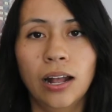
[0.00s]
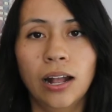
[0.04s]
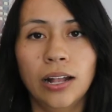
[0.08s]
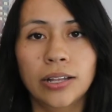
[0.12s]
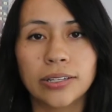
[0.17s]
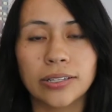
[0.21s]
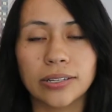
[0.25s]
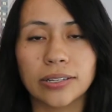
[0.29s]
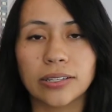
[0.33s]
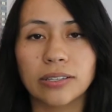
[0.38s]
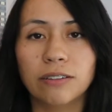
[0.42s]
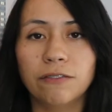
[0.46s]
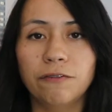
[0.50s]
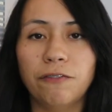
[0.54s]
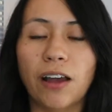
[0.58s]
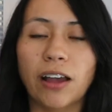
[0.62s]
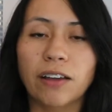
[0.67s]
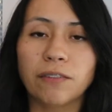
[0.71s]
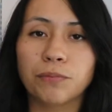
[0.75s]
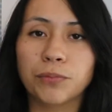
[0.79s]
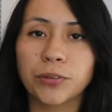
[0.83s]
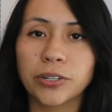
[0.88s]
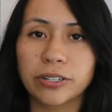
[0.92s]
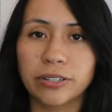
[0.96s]

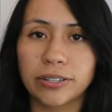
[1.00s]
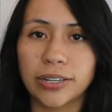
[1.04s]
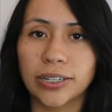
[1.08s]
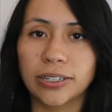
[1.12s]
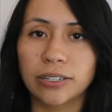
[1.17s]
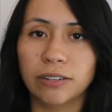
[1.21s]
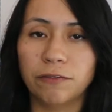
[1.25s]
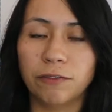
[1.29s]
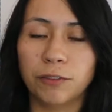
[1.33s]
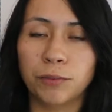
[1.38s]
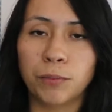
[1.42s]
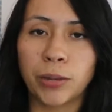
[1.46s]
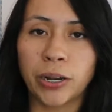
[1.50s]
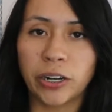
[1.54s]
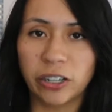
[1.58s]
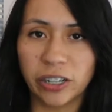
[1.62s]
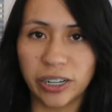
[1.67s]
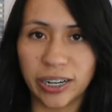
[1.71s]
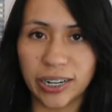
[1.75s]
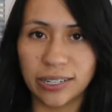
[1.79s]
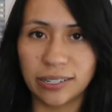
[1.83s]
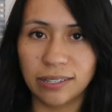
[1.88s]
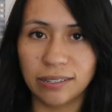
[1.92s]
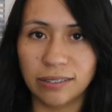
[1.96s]
65% of
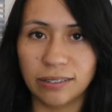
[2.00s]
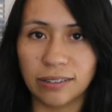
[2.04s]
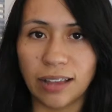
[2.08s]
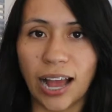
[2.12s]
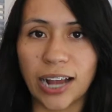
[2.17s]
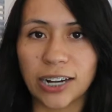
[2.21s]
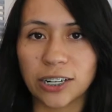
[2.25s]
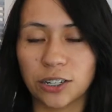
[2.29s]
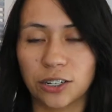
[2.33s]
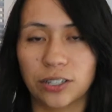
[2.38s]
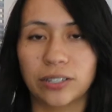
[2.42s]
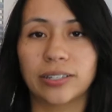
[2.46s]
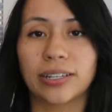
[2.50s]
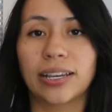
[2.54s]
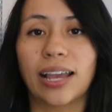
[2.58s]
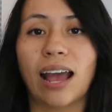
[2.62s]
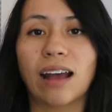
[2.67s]
Americans actually